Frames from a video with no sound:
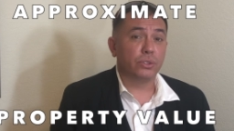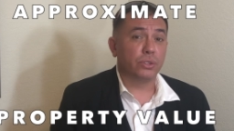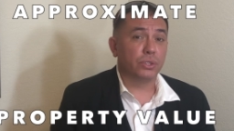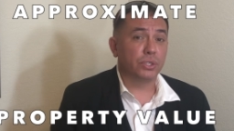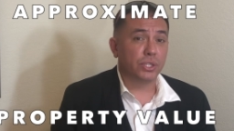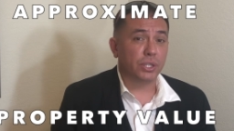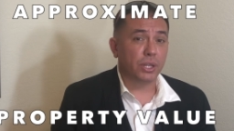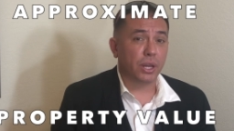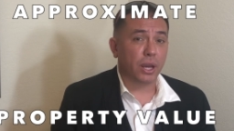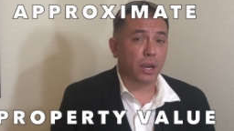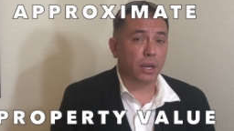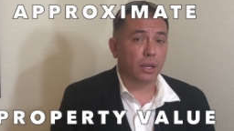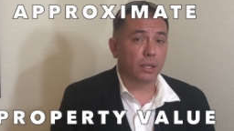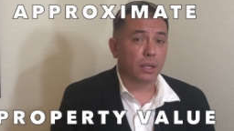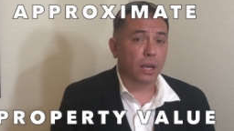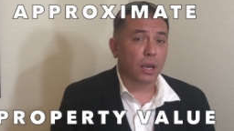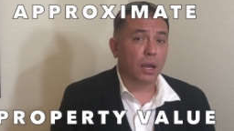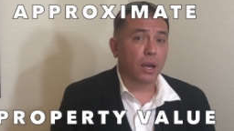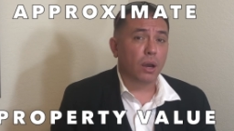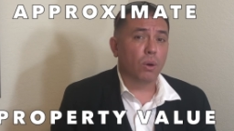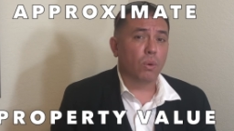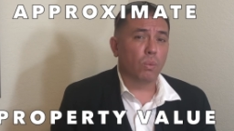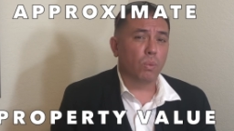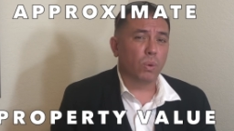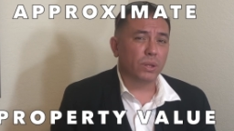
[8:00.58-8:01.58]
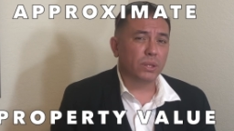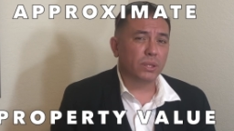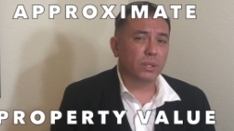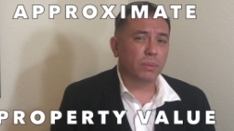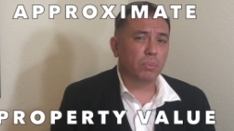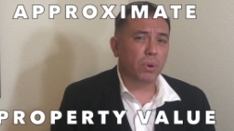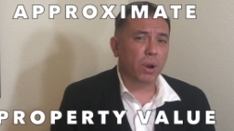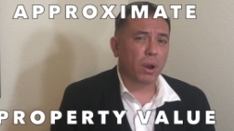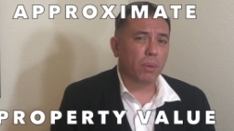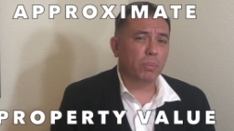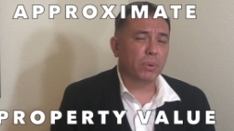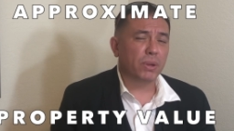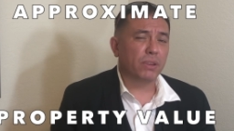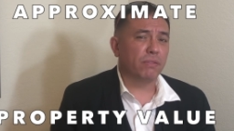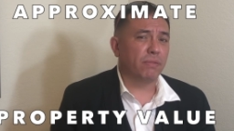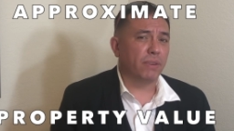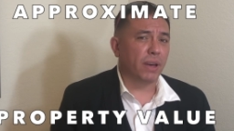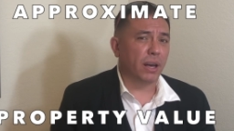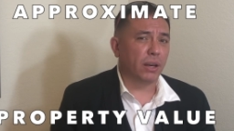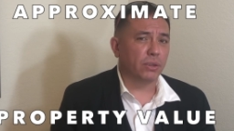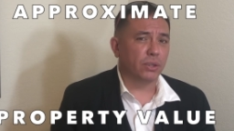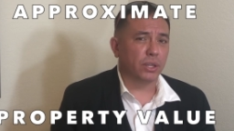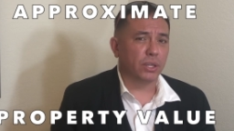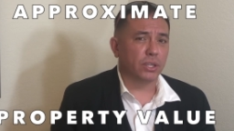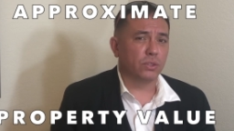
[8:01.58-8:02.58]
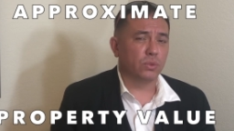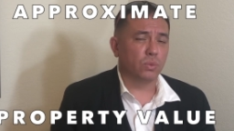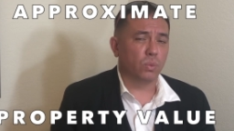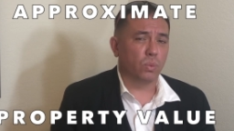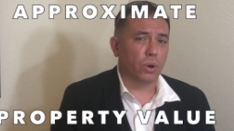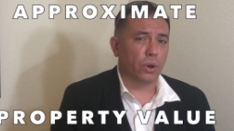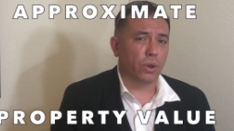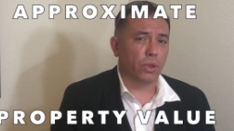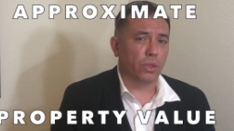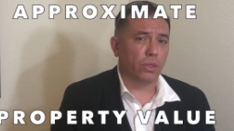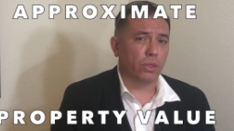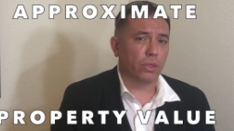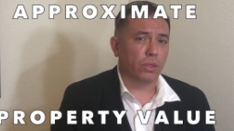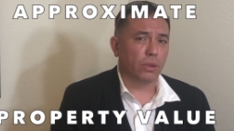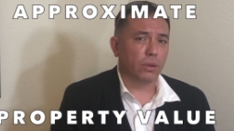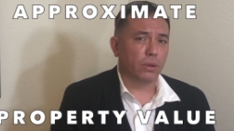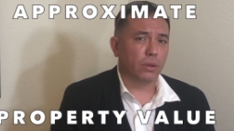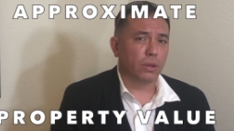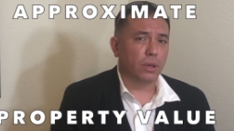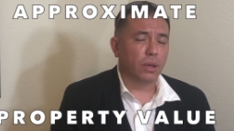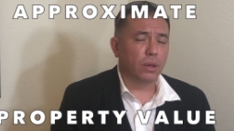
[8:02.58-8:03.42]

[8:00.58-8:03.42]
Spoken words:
to check what the property value is worth.